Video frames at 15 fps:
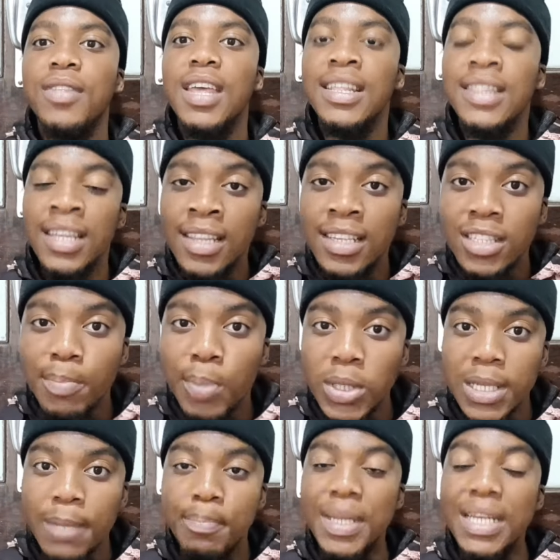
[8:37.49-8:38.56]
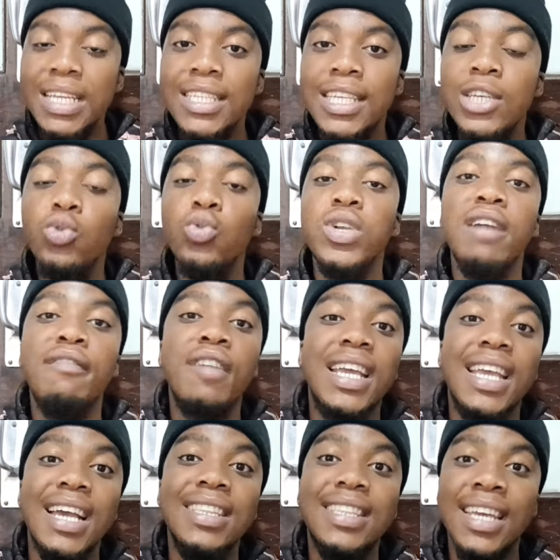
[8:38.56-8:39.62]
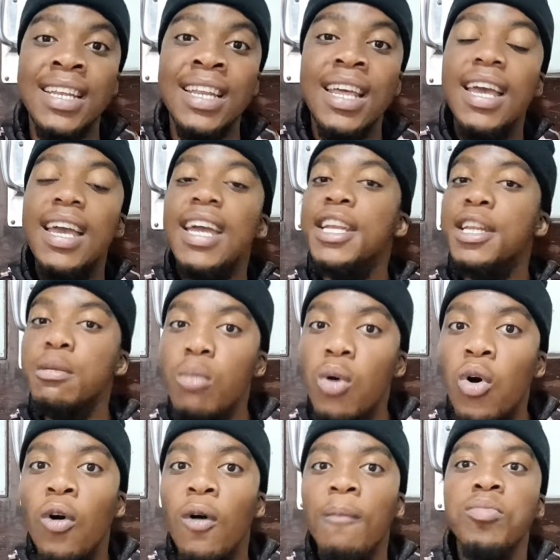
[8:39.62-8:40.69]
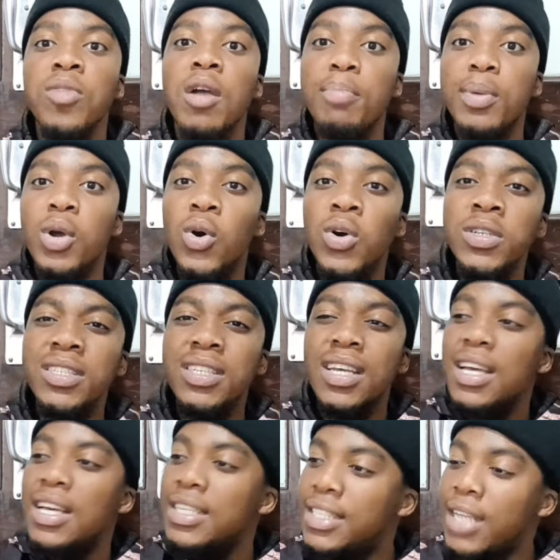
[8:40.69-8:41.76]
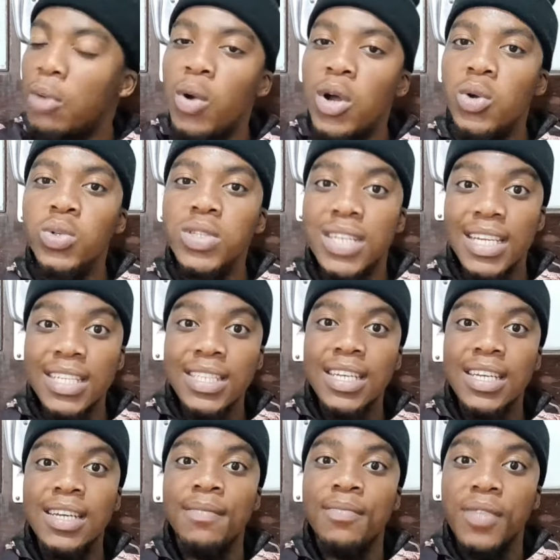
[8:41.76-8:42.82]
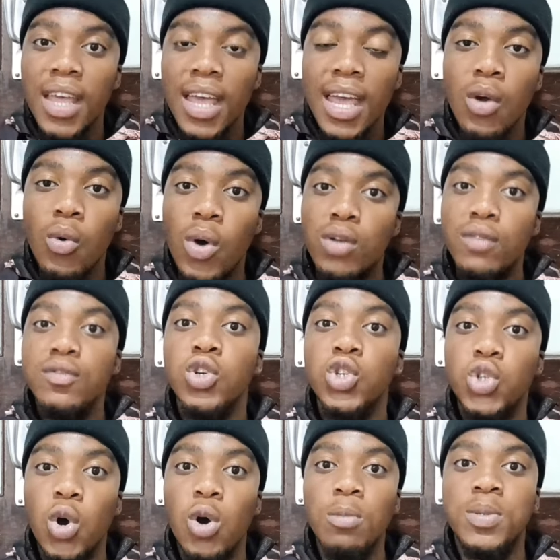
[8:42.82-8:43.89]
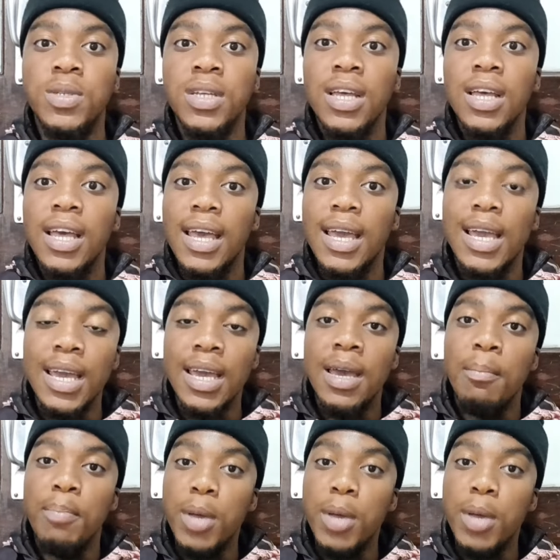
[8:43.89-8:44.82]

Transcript: and then there's a possibility you will never get that anymore because someone who's renting uh, one of your shops uh,